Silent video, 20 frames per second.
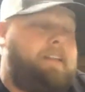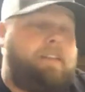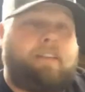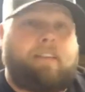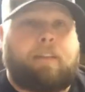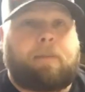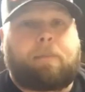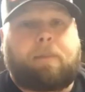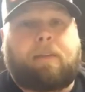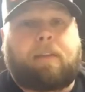
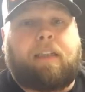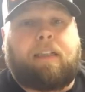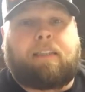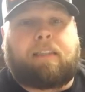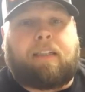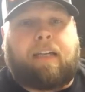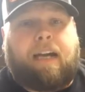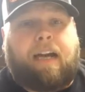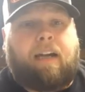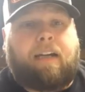just
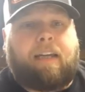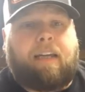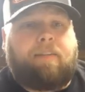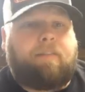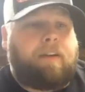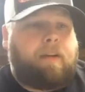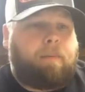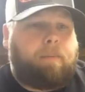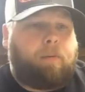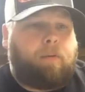because of how
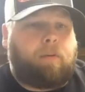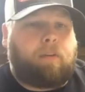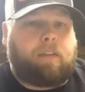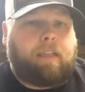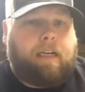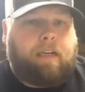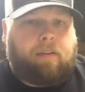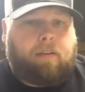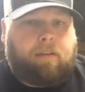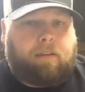even it pulls
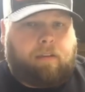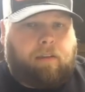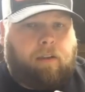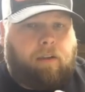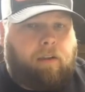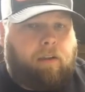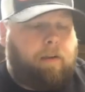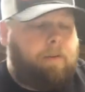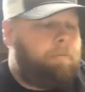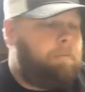down on the
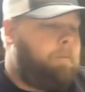car.